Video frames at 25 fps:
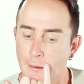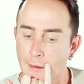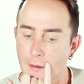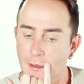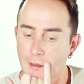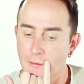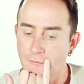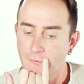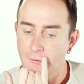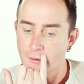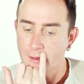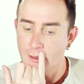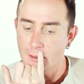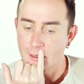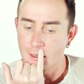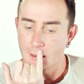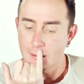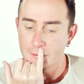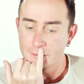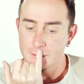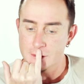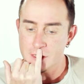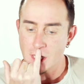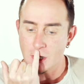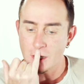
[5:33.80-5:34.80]
if it
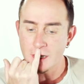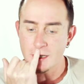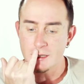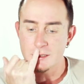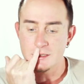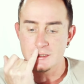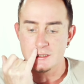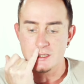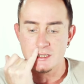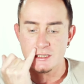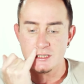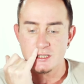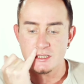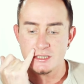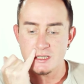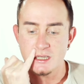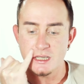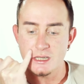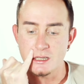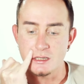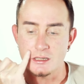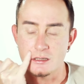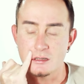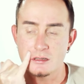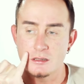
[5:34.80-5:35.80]
tightens the
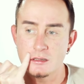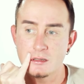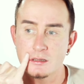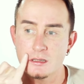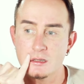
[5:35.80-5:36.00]
skin,